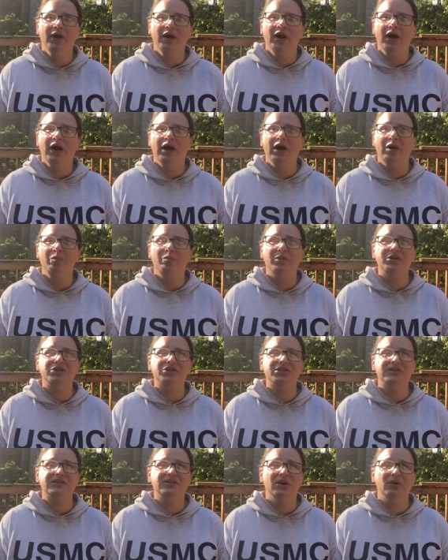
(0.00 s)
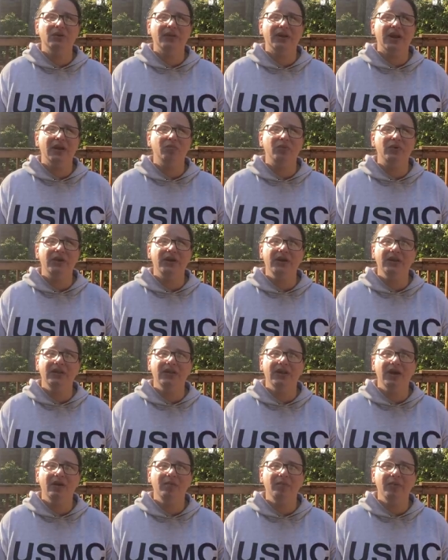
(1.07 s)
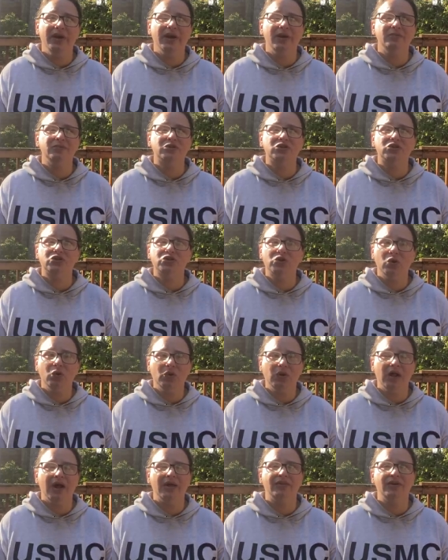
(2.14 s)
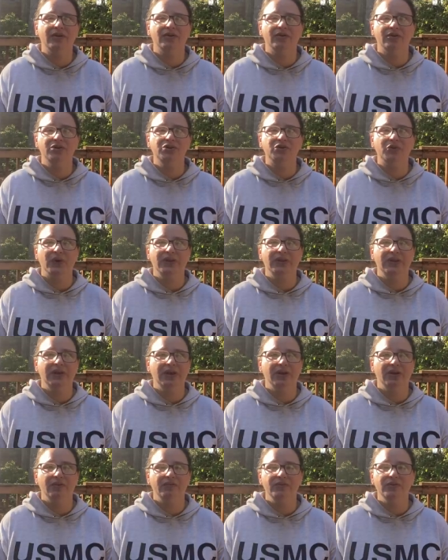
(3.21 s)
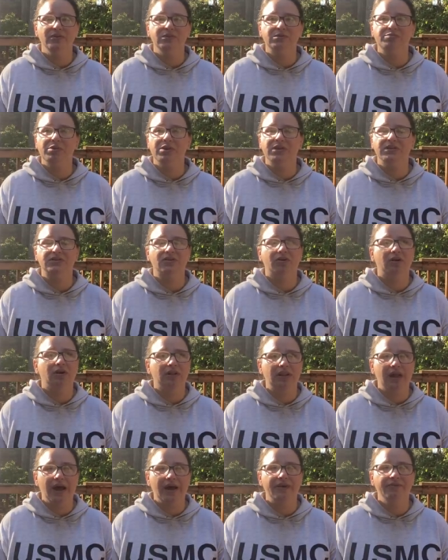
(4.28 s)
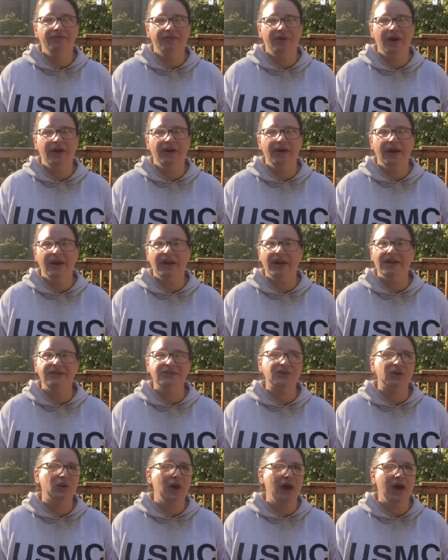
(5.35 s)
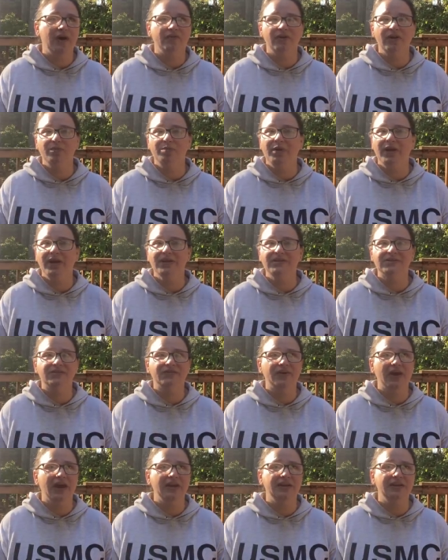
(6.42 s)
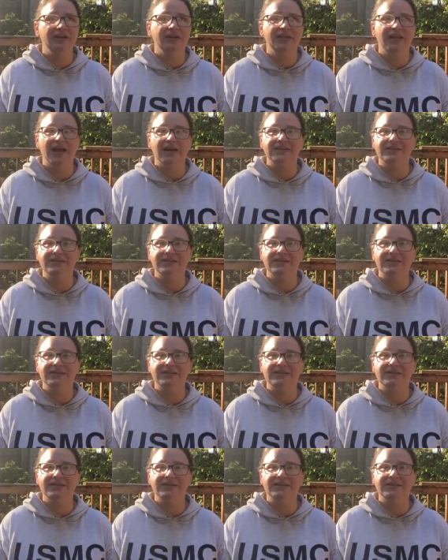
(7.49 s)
Um, but just know that I'm reading them and I'm so glad that you're enjoying the interviews because they're a lot of fun and I don't have any plans of ending that